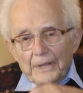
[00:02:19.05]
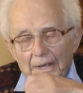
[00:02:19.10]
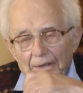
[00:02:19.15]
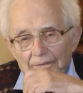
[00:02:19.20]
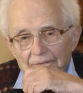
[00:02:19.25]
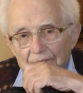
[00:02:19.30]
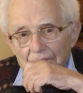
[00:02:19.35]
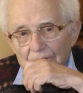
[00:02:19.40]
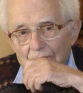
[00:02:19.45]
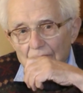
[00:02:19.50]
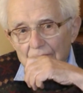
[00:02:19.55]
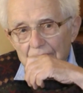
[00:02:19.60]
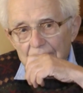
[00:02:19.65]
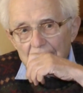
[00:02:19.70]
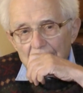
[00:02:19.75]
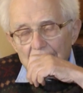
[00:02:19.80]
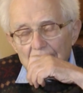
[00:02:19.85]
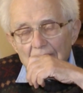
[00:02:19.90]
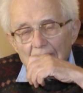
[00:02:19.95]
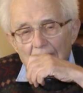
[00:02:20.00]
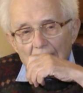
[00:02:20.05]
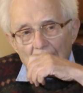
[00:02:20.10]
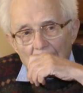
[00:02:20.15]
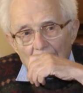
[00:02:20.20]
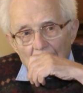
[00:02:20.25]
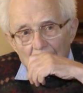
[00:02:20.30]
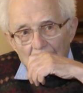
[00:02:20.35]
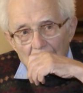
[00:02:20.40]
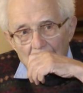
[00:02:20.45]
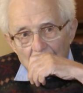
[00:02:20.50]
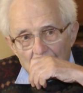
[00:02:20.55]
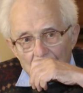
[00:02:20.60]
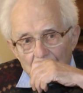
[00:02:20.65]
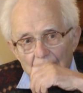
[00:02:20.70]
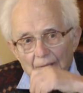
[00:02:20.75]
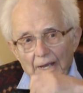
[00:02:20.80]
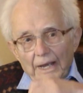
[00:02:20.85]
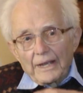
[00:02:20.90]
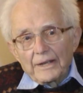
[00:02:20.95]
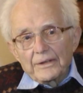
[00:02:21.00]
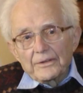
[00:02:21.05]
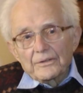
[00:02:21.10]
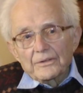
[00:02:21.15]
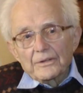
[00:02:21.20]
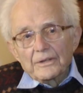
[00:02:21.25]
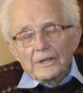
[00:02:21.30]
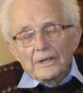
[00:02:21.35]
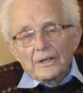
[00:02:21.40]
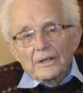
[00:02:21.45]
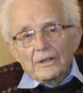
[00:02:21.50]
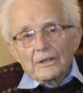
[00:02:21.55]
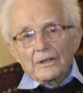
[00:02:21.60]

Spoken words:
as a doctor and